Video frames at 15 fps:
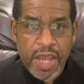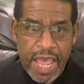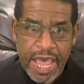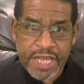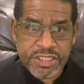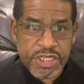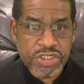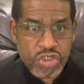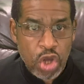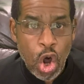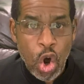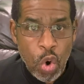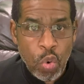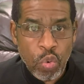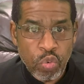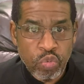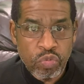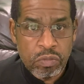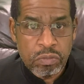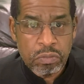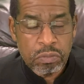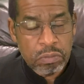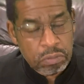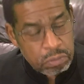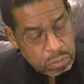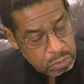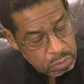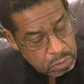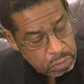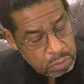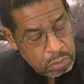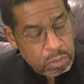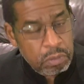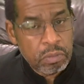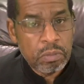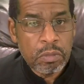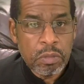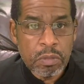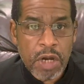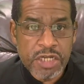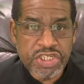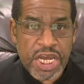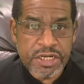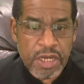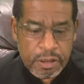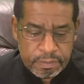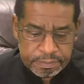has its own agenda.